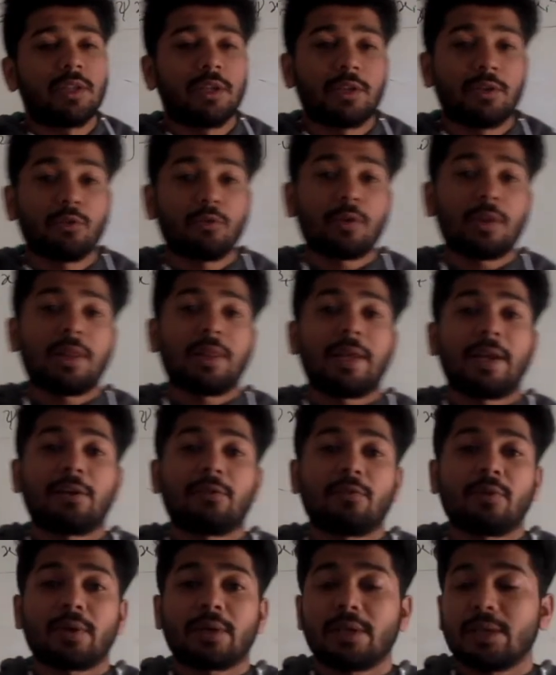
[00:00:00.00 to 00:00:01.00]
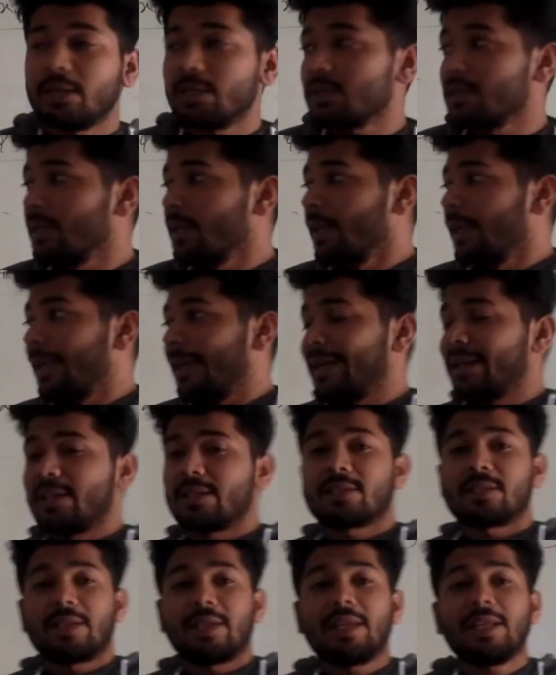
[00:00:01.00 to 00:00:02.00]
the neural network is it
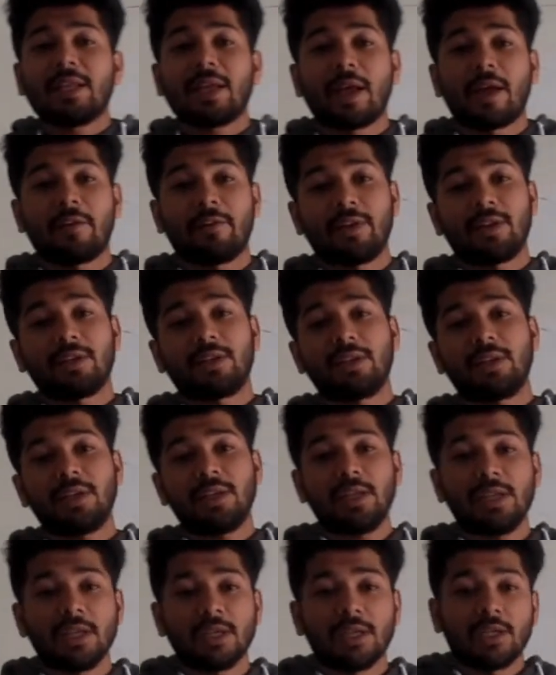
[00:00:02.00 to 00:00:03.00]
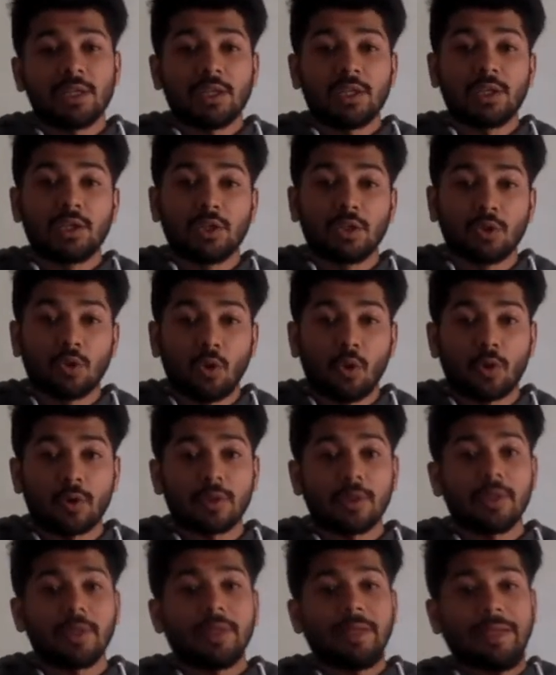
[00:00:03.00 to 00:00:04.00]
is inherently
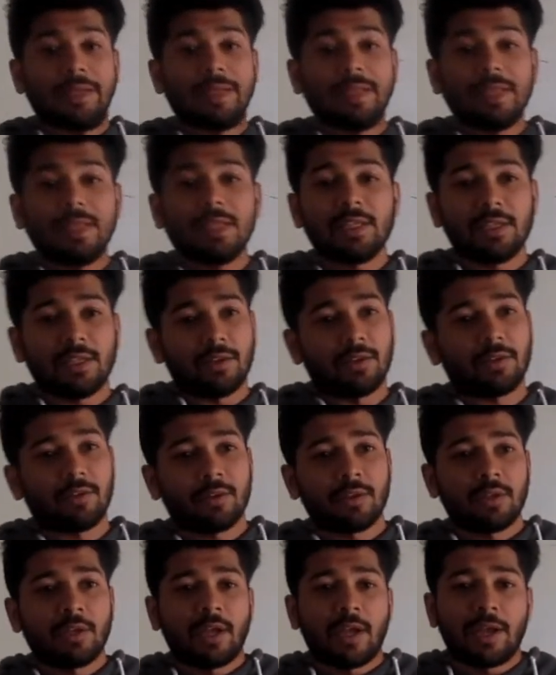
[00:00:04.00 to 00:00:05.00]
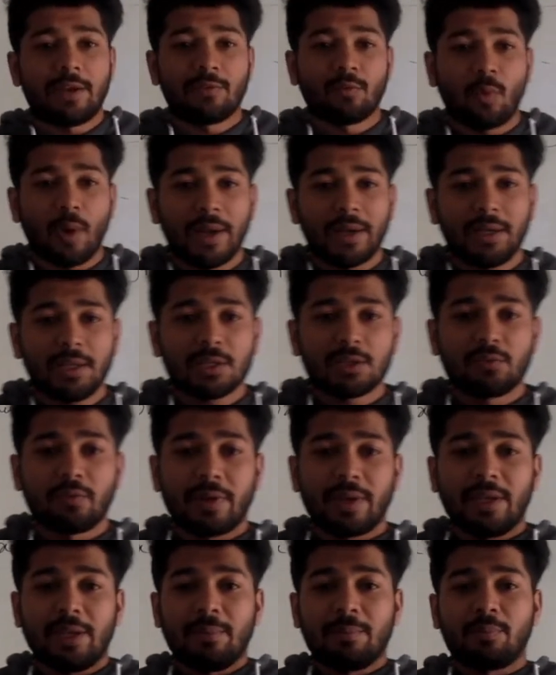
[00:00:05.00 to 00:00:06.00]
non-linear. And why it is
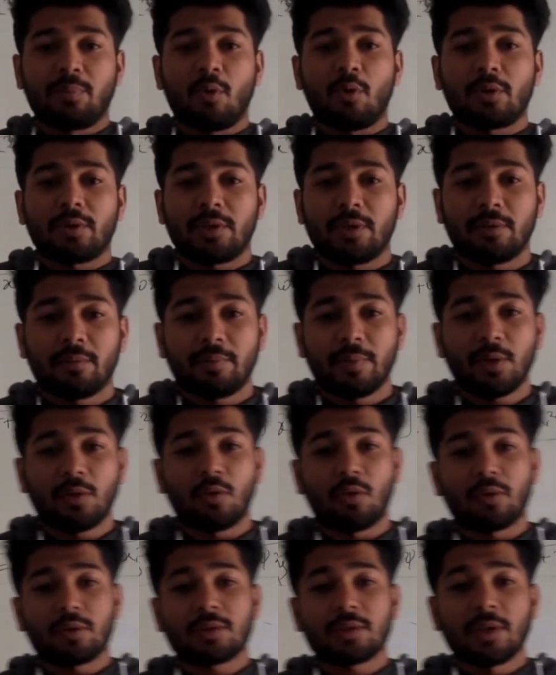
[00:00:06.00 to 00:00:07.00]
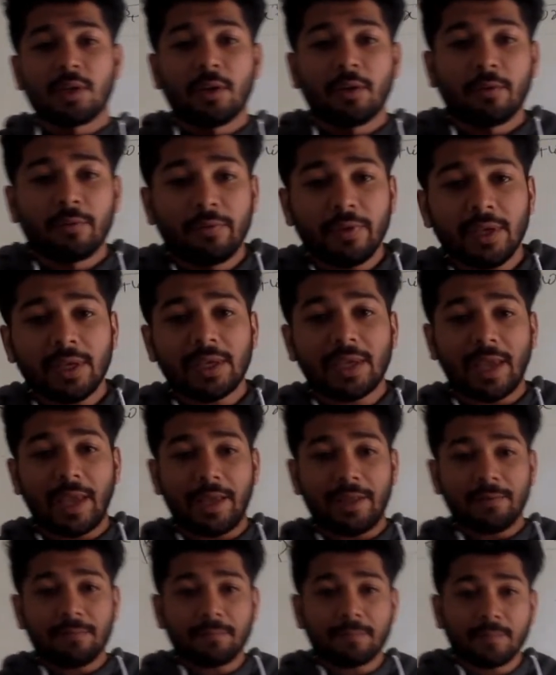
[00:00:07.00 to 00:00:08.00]
very important? Because we
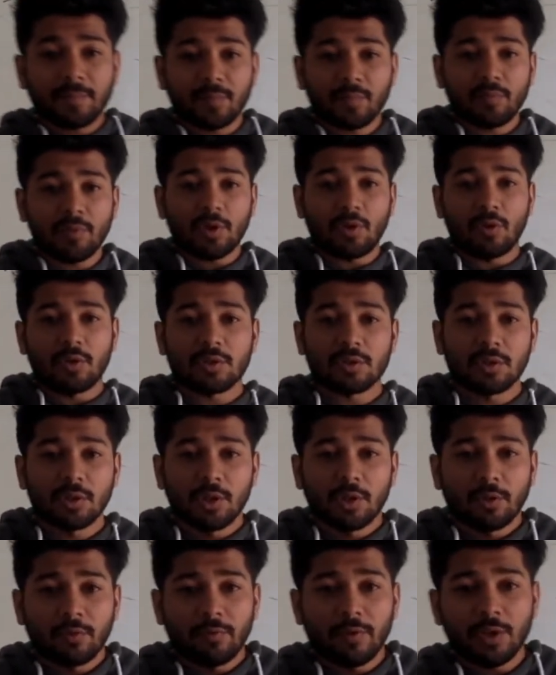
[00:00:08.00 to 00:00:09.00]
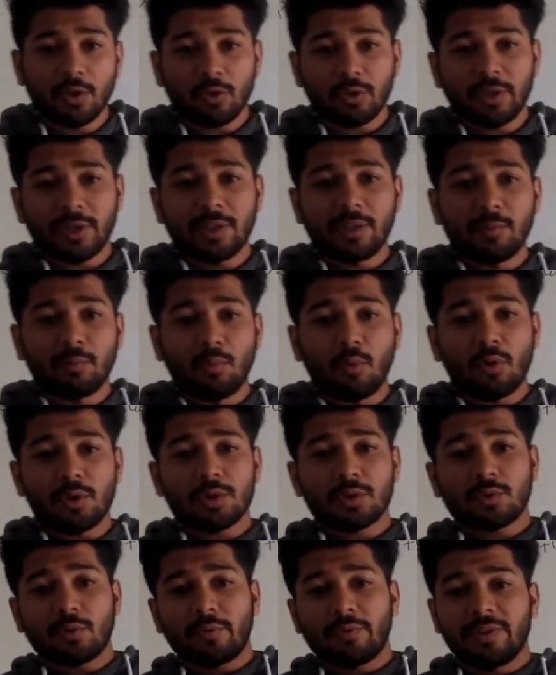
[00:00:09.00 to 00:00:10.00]
know that the
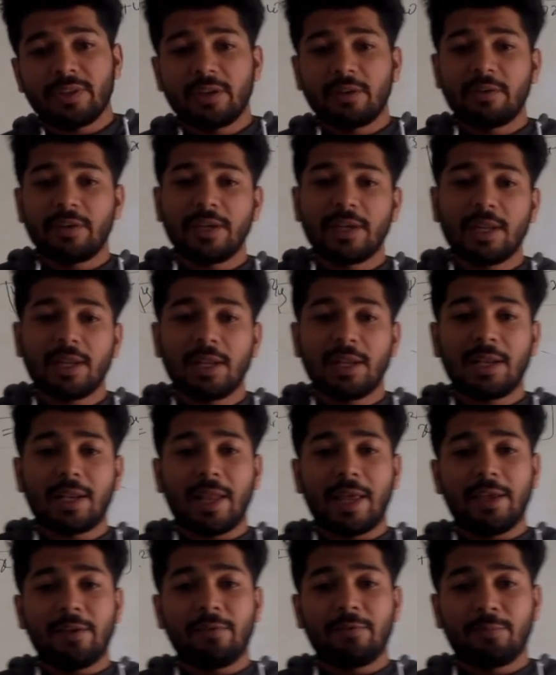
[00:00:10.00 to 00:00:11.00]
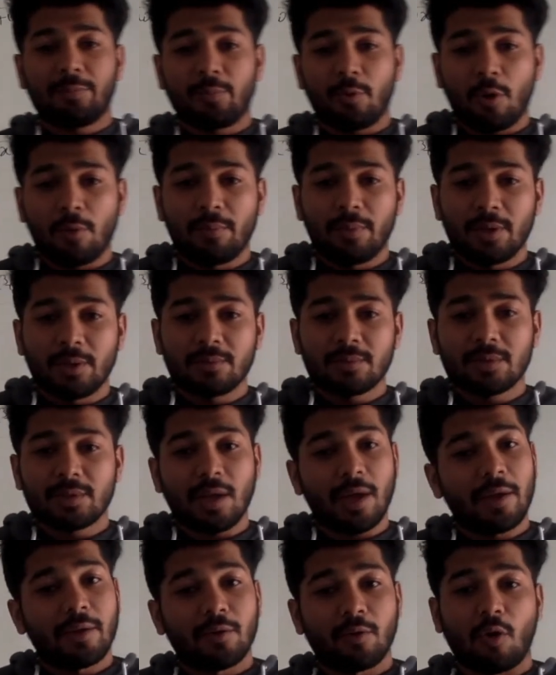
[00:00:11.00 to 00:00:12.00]
most of the real life problems
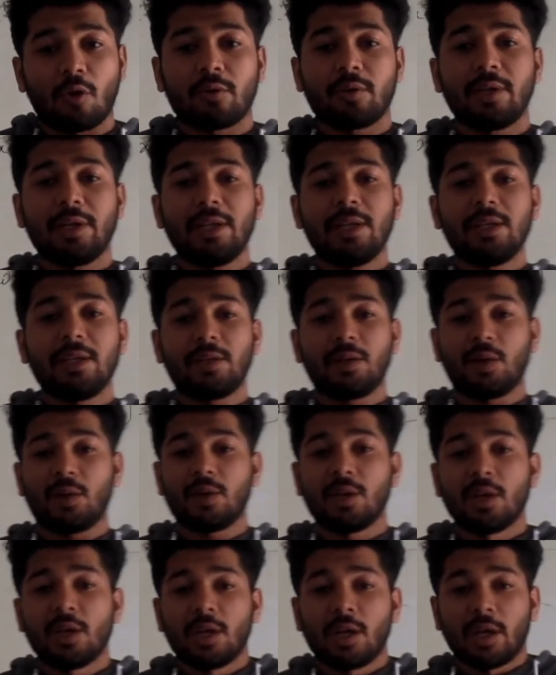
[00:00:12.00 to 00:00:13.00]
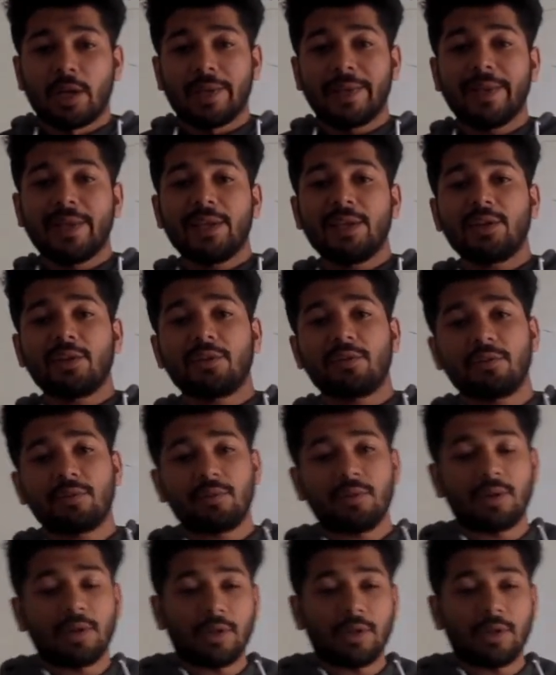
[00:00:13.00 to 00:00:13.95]
are not linear. A linear